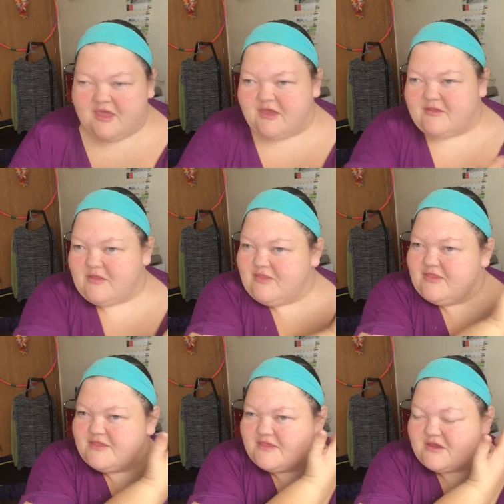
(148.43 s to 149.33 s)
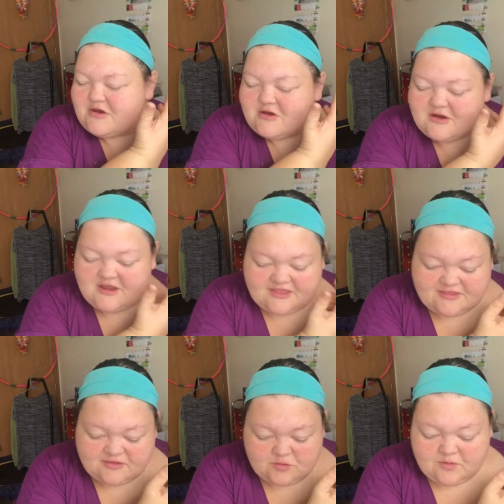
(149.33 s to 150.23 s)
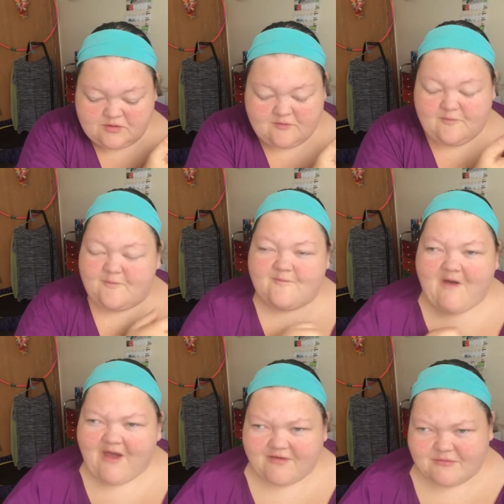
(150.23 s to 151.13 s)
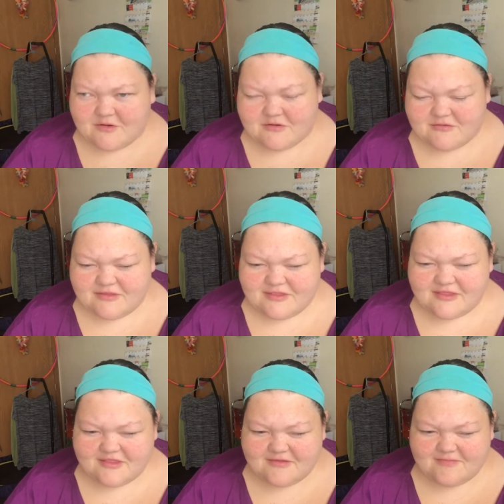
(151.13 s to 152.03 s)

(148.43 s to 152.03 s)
and on this ear it's 205 hertz,